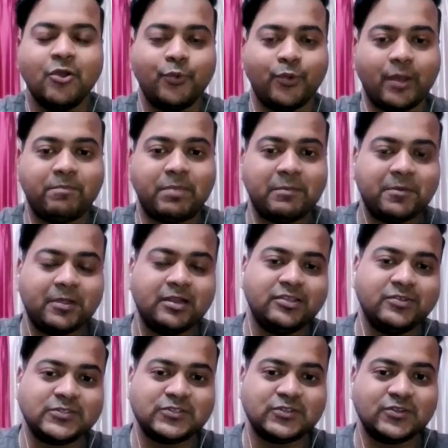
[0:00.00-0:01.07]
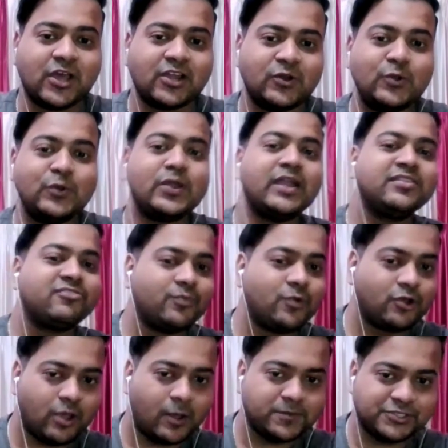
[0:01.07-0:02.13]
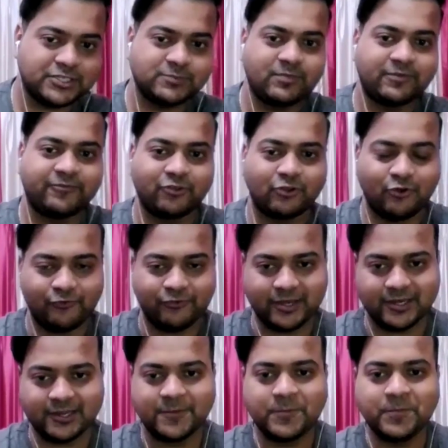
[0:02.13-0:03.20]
where people used to not look at the remote options before COVID.